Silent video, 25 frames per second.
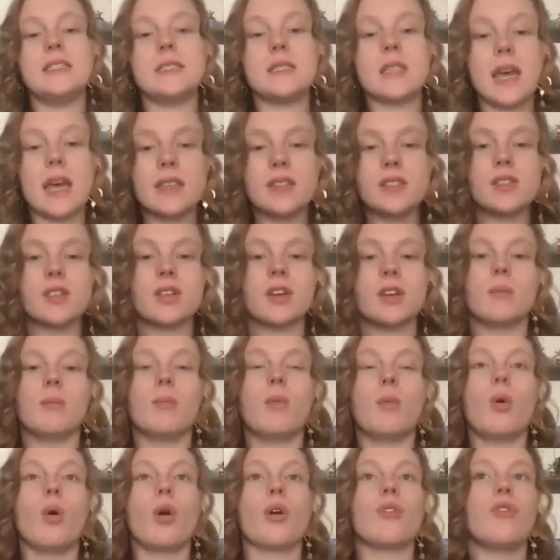denser,
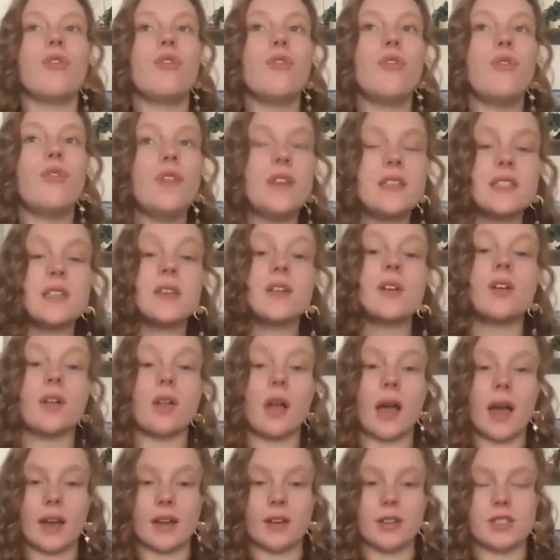more
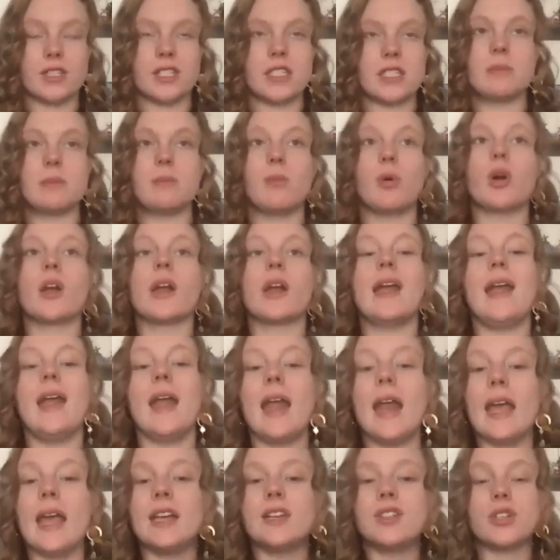physical energies, more
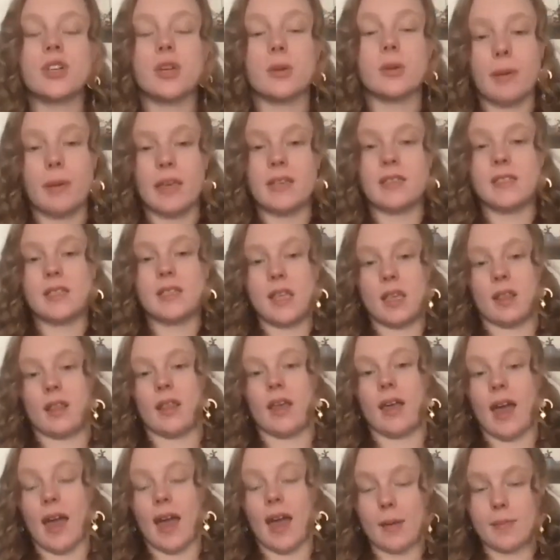nature based
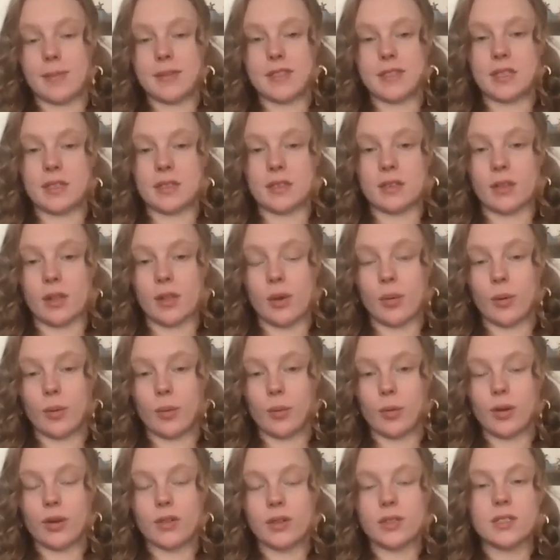healing happens in the lower
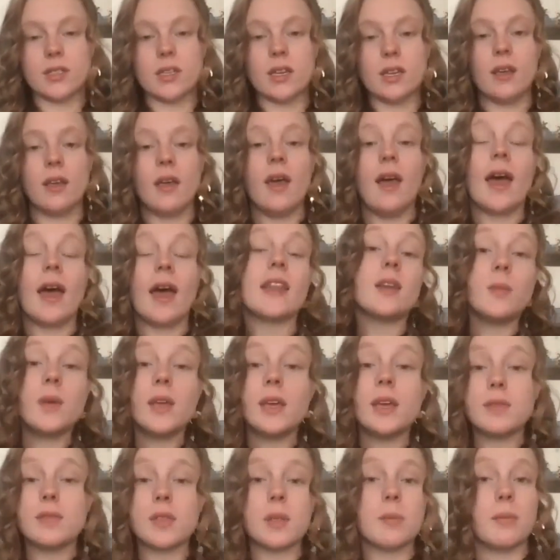world. And then
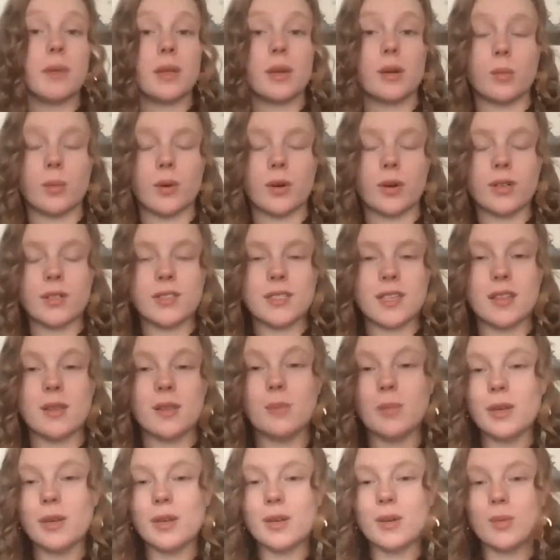we have the middle world. And
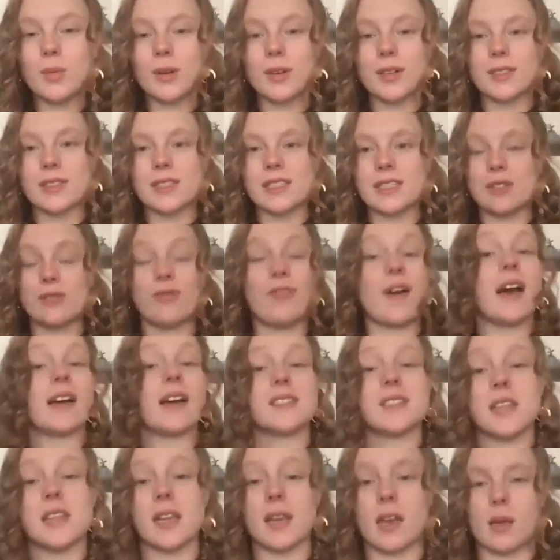the middle world is
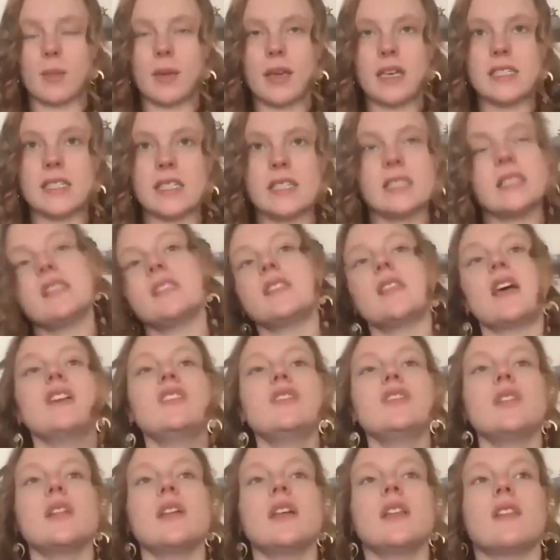fascinating because it's
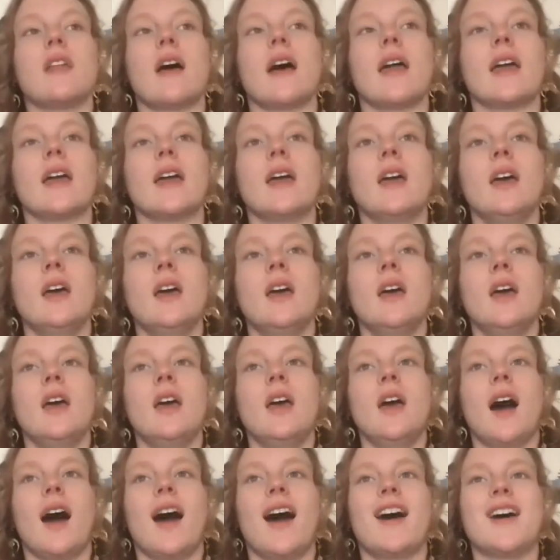essentially like
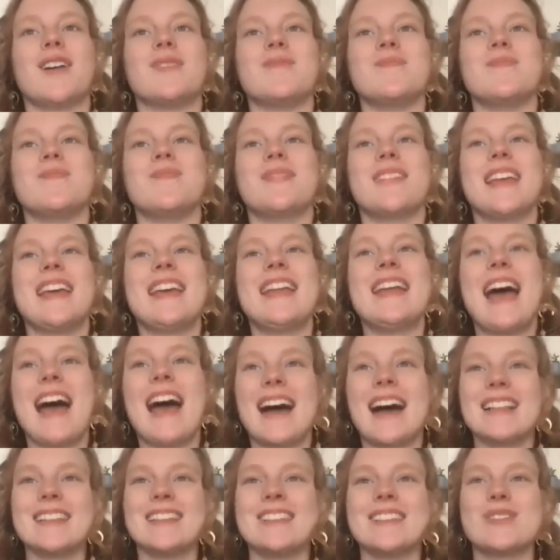um, in
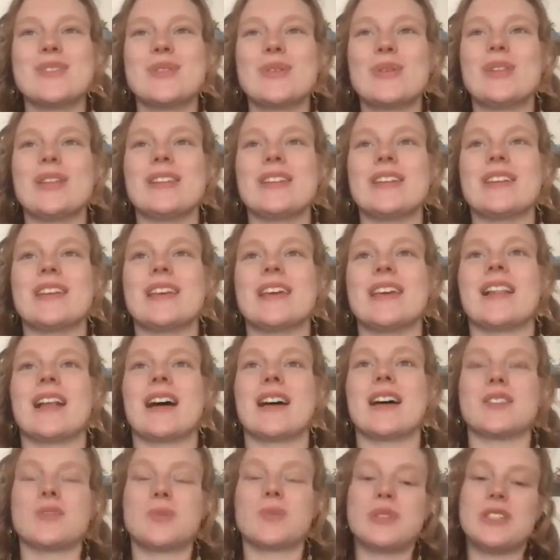Alice through the looking
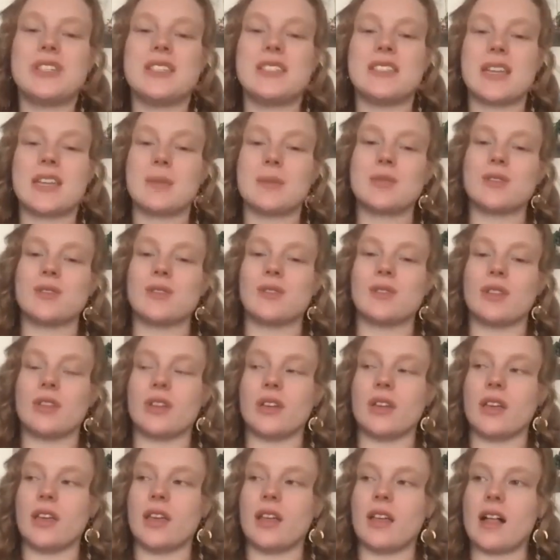glass, when she steps through the
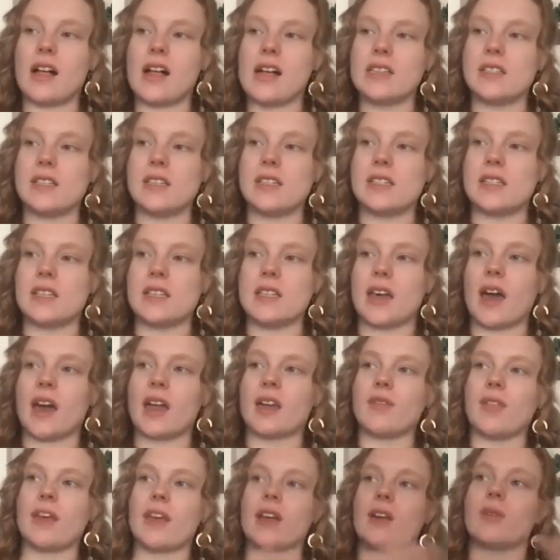looking glass and is in
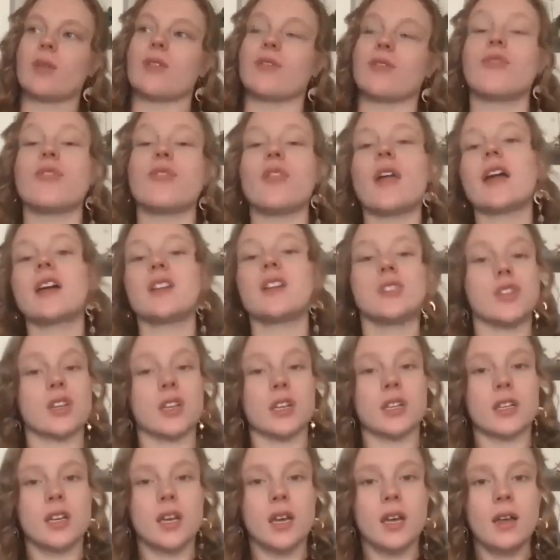kind of like a
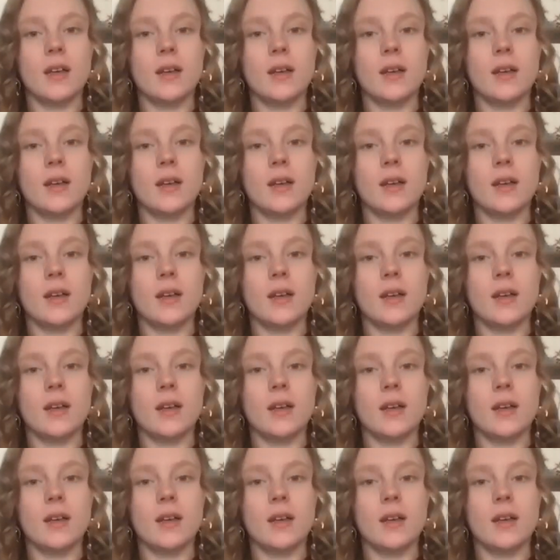reflection